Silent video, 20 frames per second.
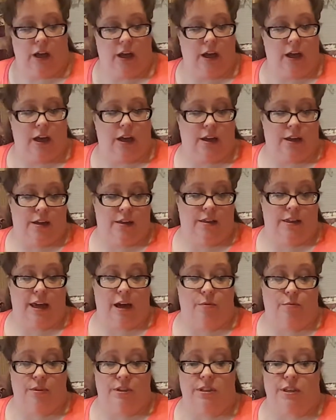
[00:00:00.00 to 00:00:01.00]
And
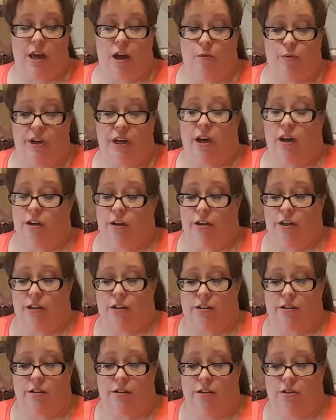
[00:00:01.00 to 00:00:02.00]
that was how we got
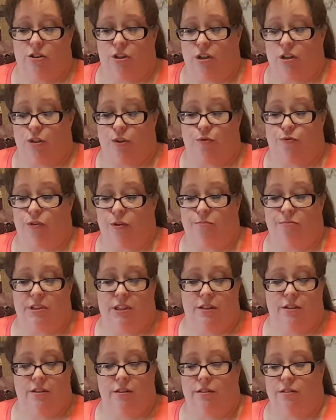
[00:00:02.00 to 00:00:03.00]
hooked, just from
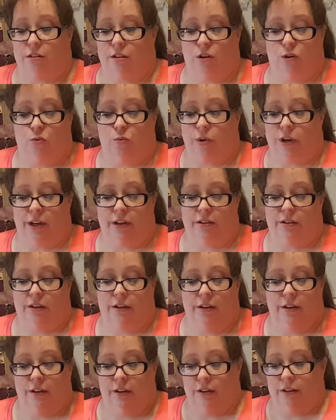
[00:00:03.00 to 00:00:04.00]
this little one.
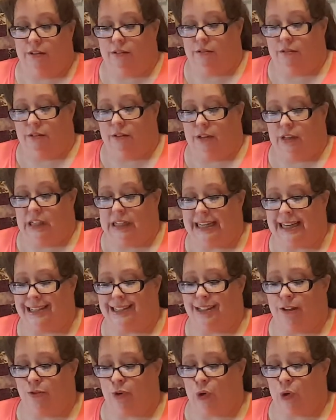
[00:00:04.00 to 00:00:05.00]
Now, it
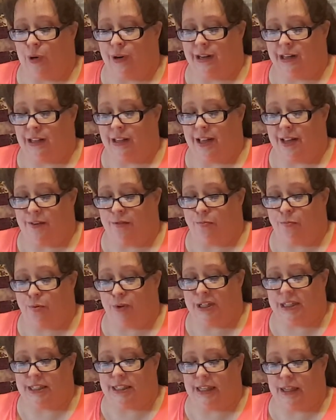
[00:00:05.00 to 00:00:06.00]
did require a lot of
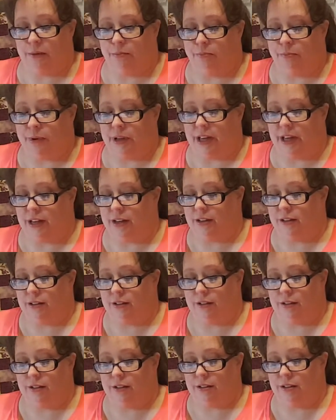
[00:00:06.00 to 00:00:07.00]
printing, but
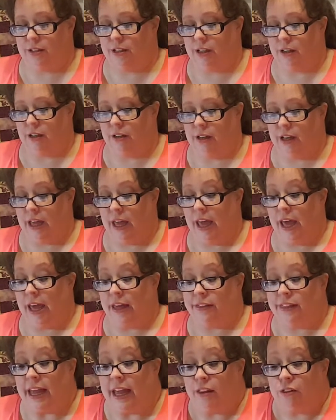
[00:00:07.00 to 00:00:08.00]
still.
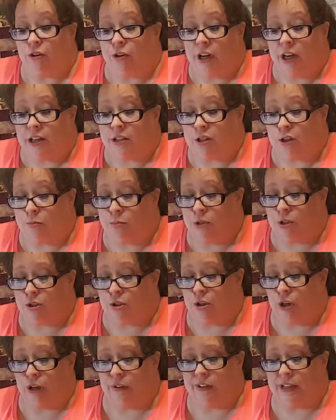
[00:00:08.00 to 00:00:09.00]
And their customer
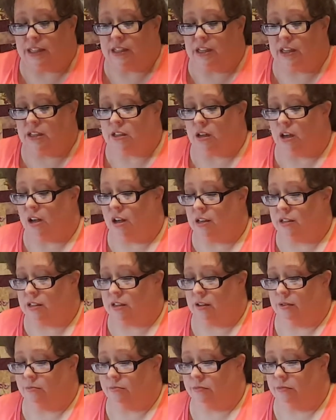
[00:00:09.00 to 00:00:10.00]
service is
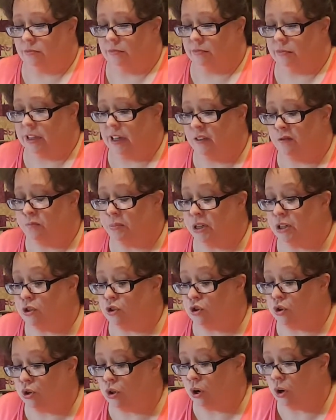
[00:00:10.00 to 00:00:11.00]
awesome. They've been
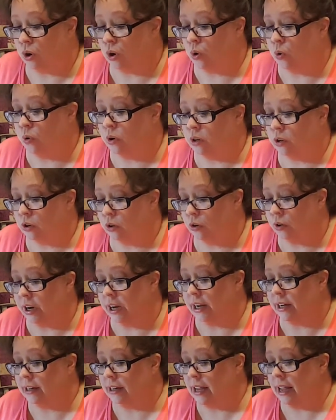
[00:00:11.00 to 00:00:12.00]
so
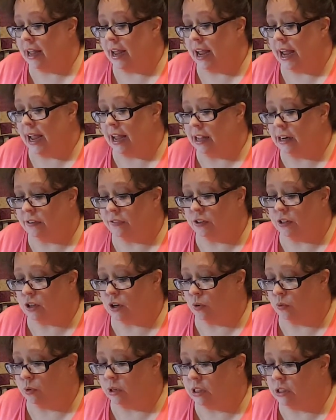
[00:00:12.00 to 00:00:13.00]
great. And if you
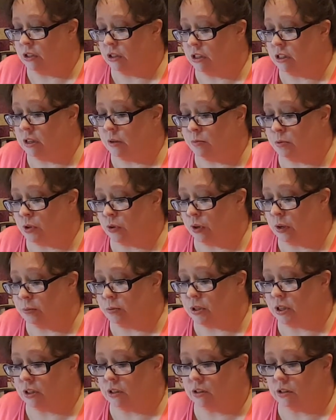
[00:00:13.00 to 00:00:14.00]
don't want to do a
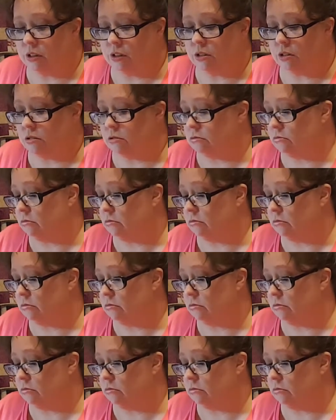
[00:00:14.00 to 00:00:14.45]
subscription, because